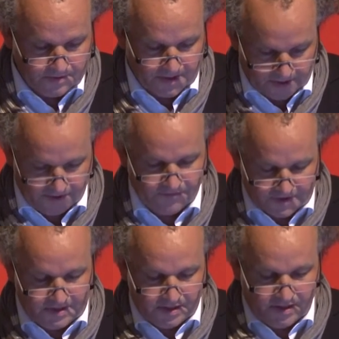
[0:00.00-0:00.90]
the,
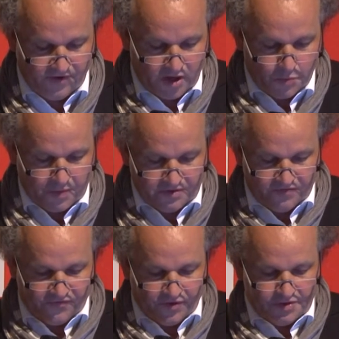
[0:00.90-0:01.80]
the city development
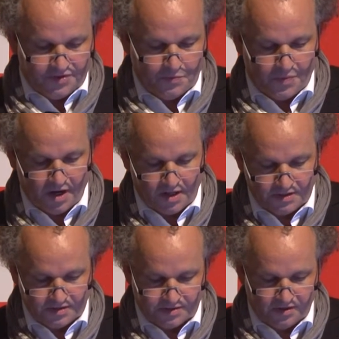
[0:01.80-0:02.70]
followed the
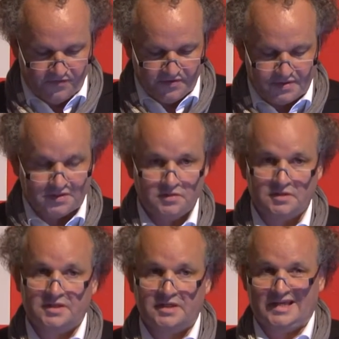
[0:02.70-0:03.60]
path of a
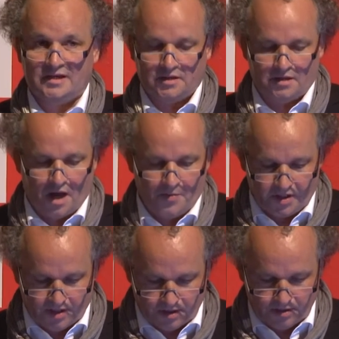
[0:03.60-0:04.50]
solely
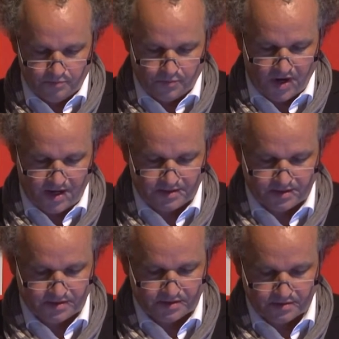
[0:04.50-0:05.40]
economical
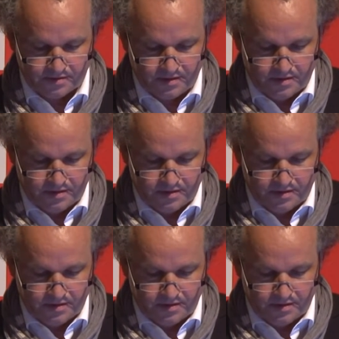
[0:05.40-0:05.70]
practice